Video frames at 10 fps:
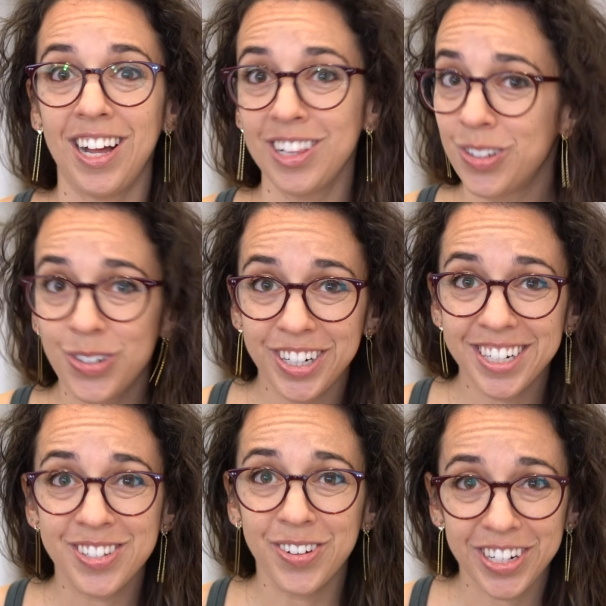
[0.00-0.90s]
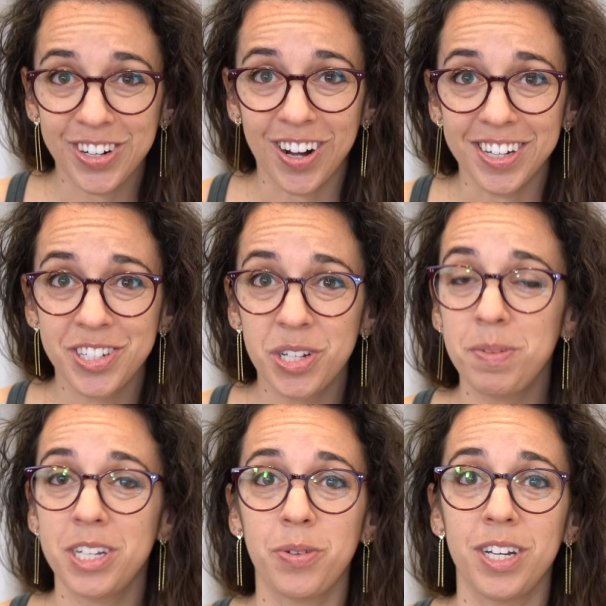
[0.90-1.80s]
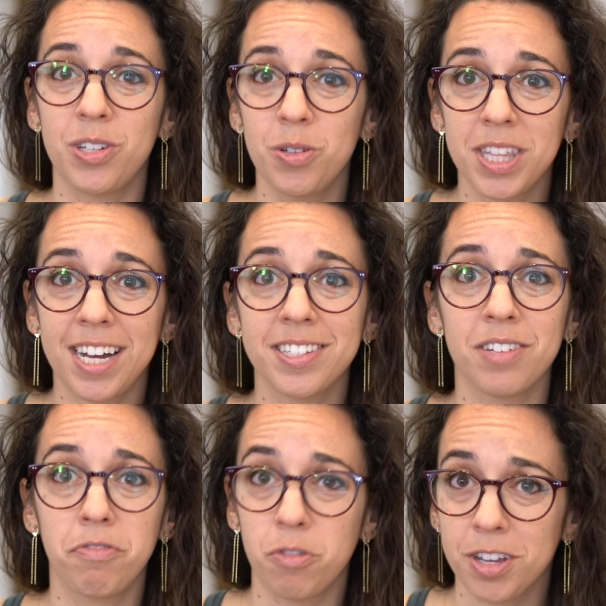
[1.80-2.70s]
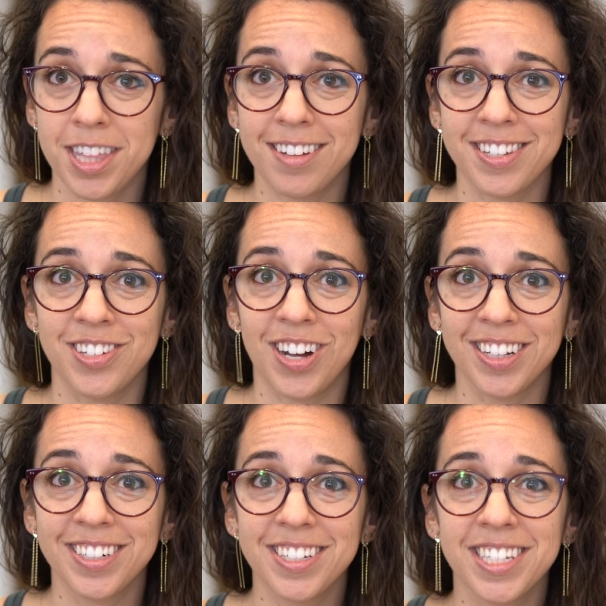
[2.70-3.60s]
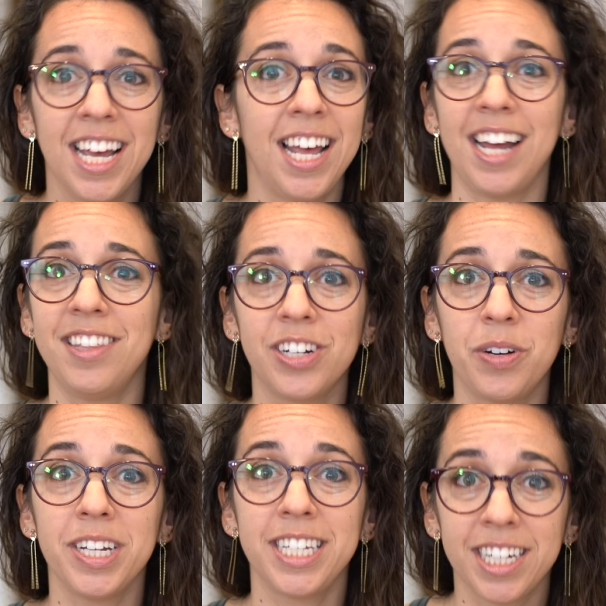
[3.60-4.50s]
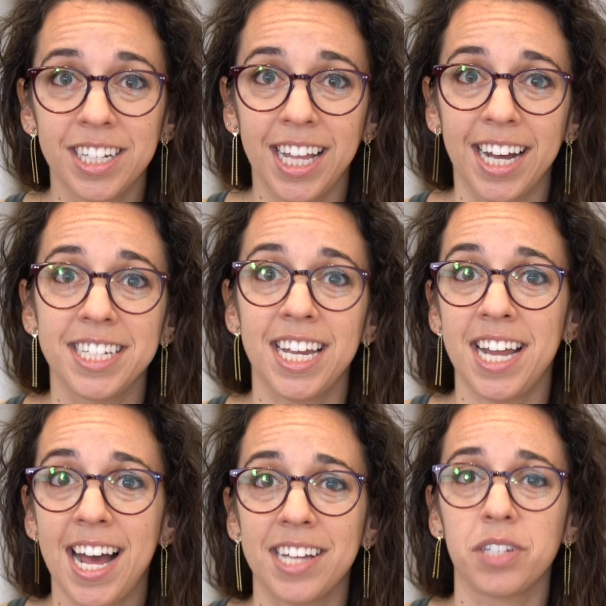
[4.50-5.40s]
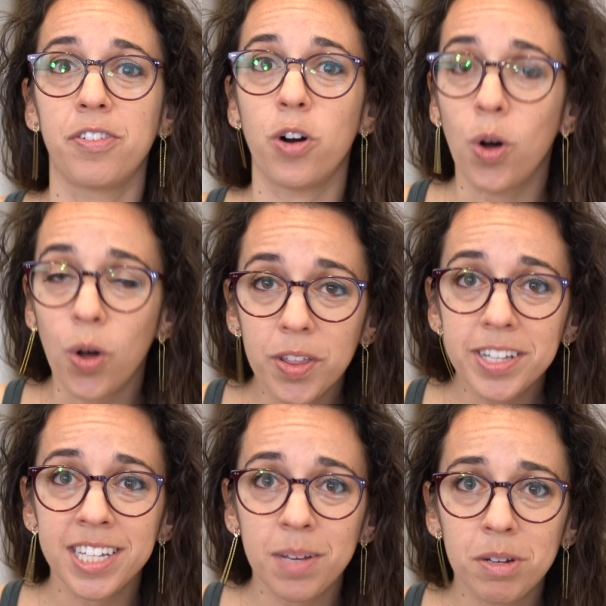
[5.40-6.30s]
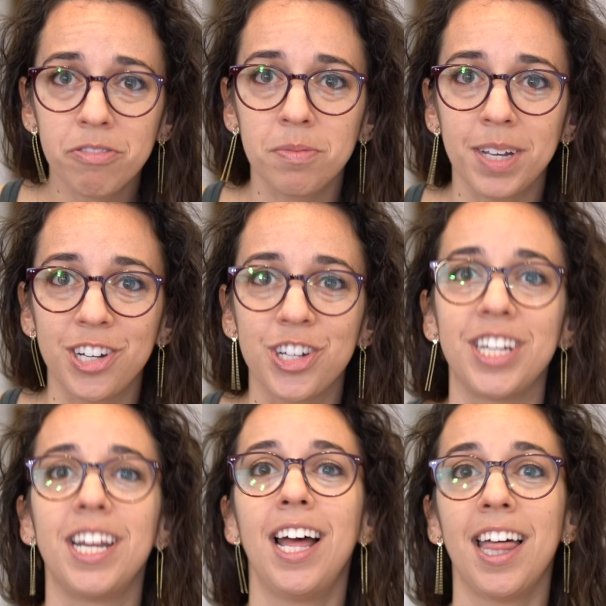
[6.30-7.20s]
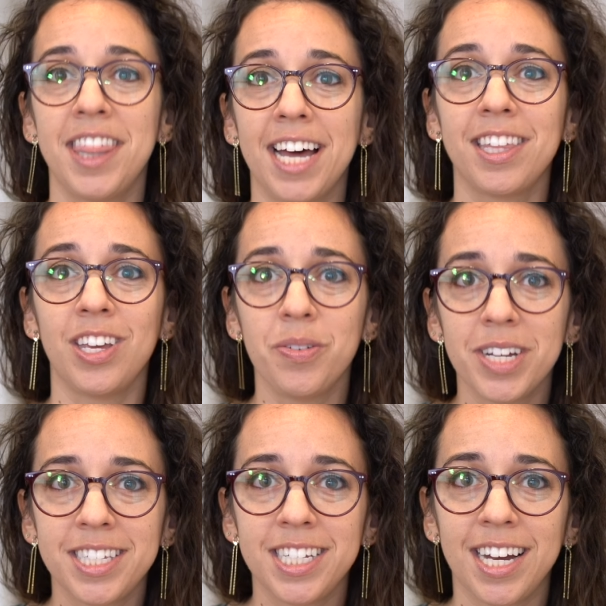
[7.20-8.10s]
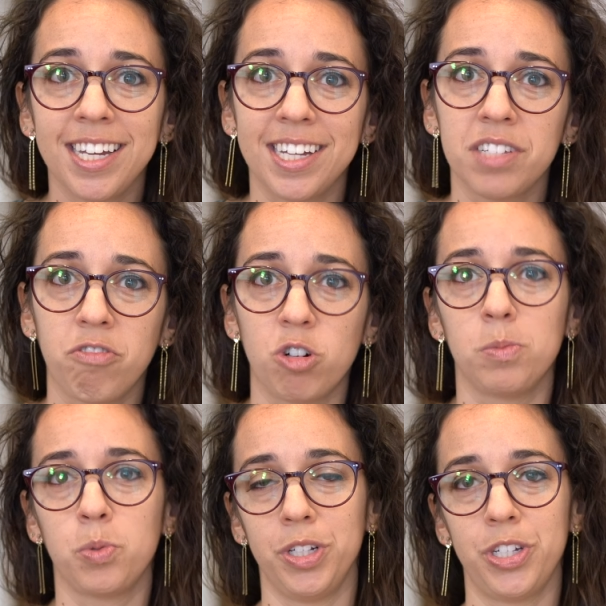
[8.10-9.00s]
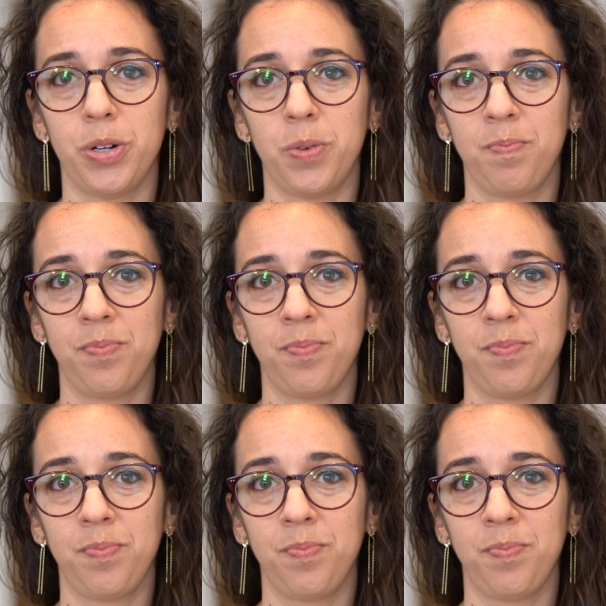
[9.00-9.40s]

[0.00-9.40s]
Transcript: A lawyer is going to cost you between $2,000 and $4,000, and they're going to collect and ask for all the same information that the USCIS forms will do.